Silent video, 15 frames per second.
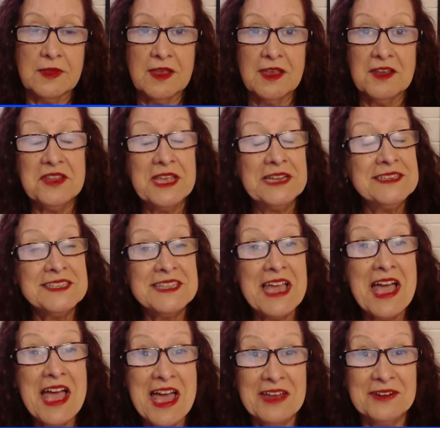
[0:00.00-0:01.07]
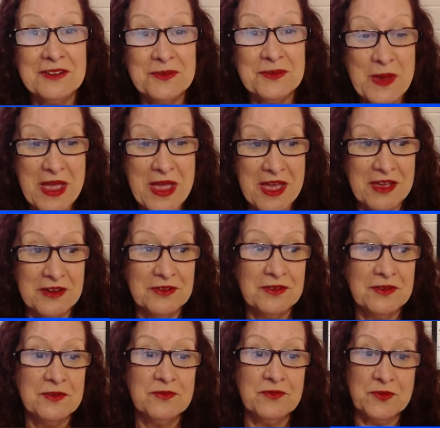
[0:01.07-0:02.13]
And that's the hardest part
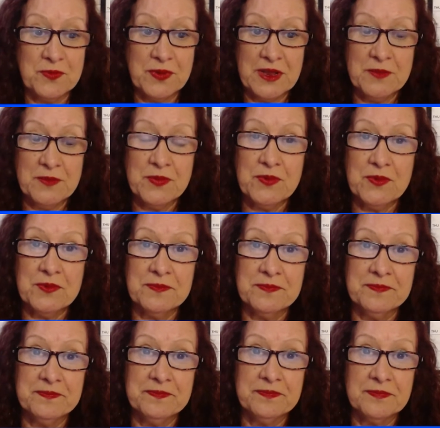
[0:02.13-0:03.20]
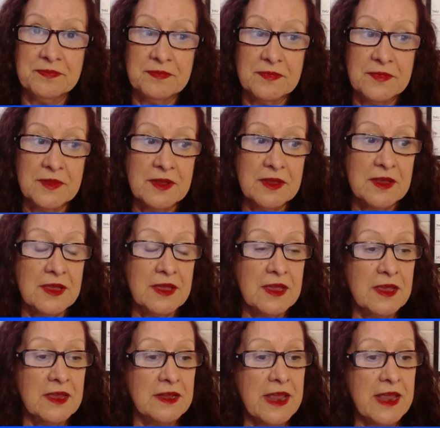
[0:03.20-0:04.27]
for people.
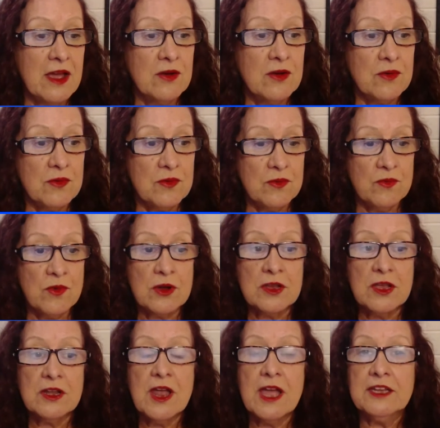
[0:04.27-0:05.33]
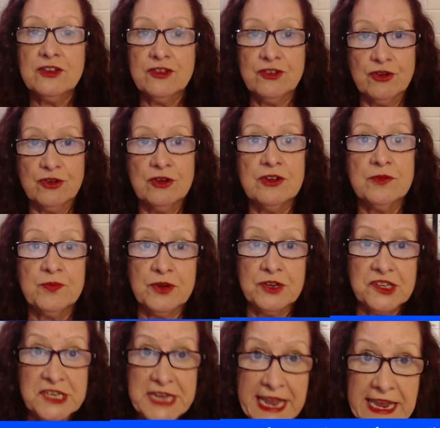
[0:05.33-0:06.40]
Now, what can I do to
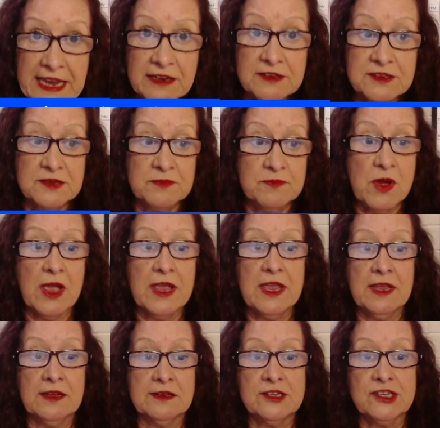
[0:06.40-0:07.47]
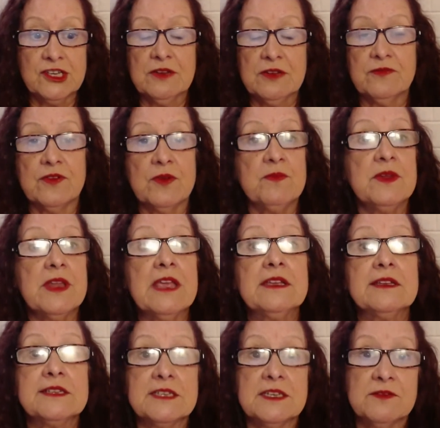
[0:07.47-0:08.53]
protect my energy from
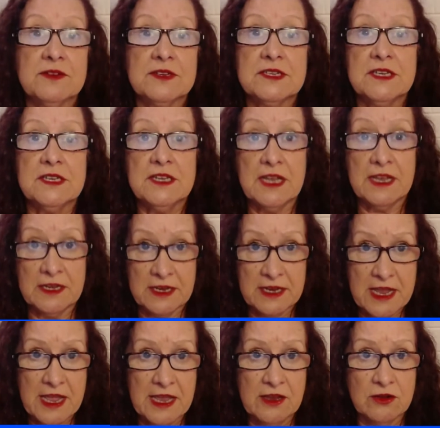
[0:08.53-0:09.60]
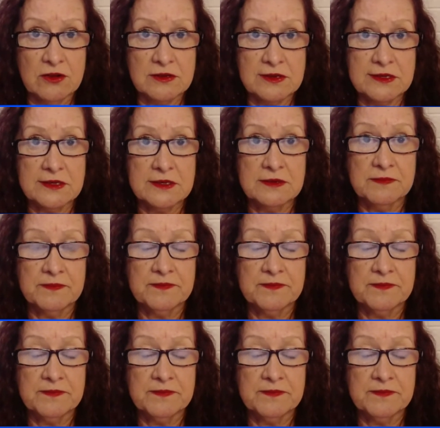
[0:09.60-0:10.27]
negativity and chaos?